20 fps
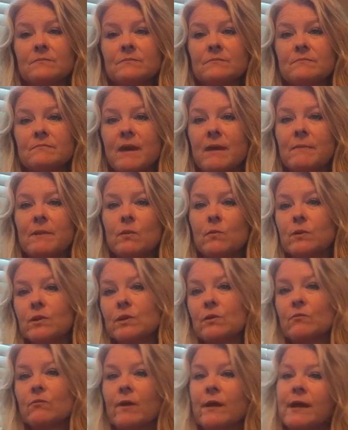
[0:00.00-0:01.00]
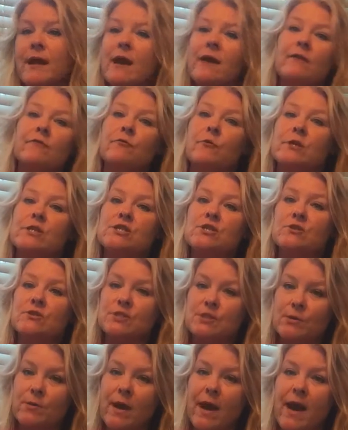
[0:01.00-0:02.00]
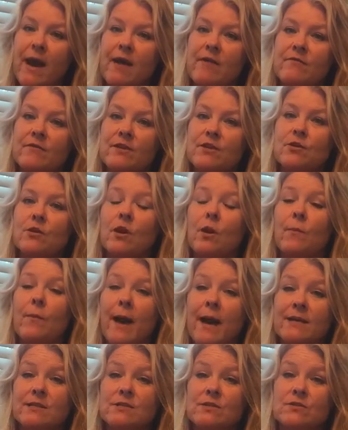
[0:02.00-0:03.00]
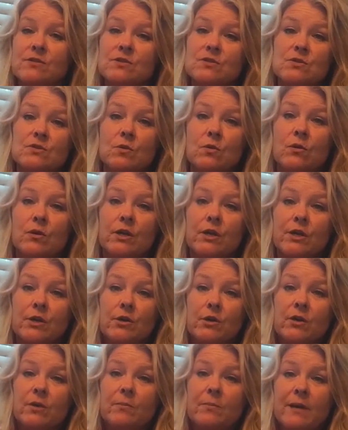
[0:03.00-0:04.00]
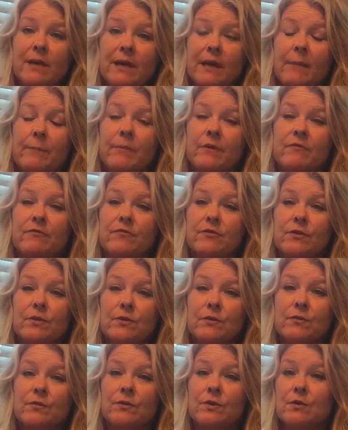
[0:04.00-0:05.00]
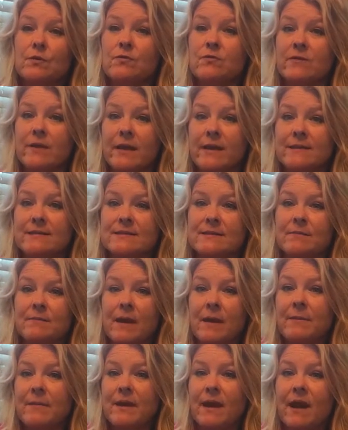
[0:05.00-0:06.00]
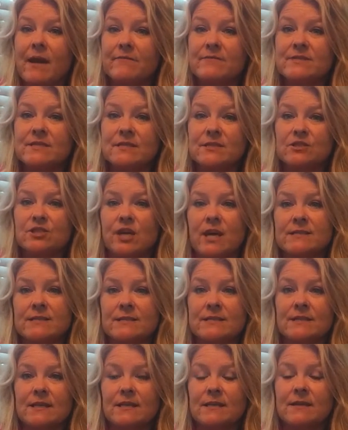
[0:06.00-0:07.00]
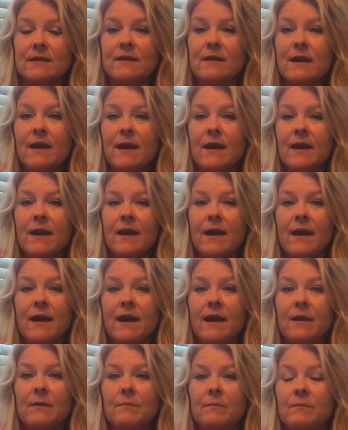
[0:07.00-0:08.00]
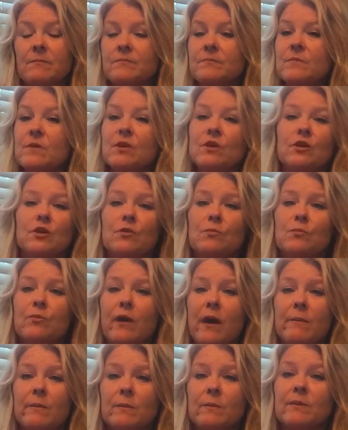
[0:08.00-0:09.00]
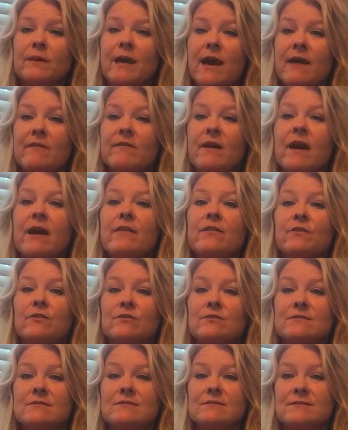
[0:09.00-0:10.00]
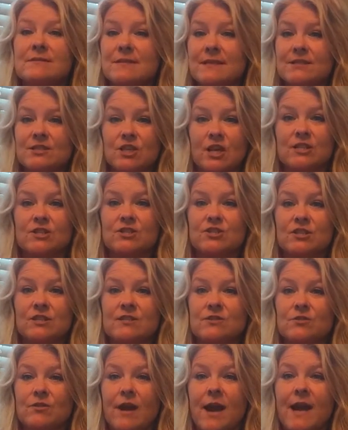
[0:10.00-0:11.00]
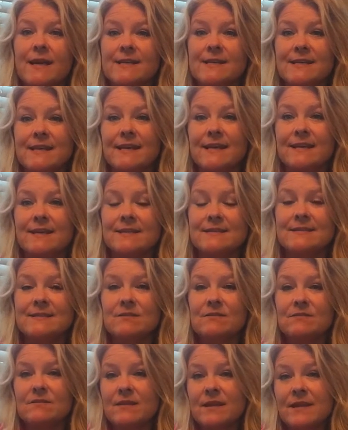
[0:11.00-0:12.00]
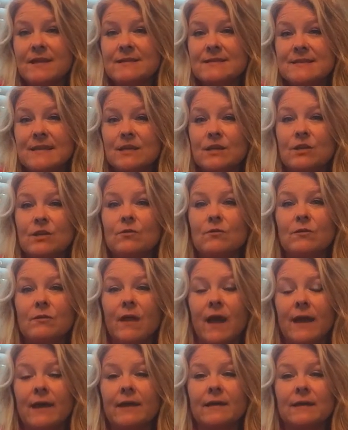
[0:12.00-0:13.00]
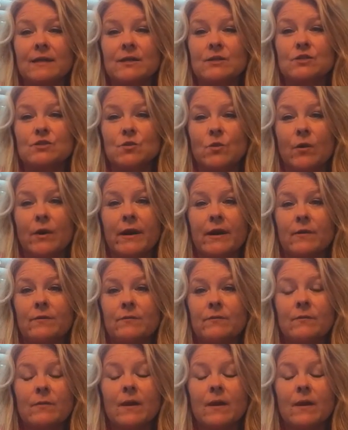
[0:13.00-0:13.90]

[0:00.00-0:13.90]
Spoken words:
Maybe when you run out of what you do have and you go back to the store, you could pick up a few new things that maybe I've suggested. You probably have other suggestions or ideas, things that you like and enjoy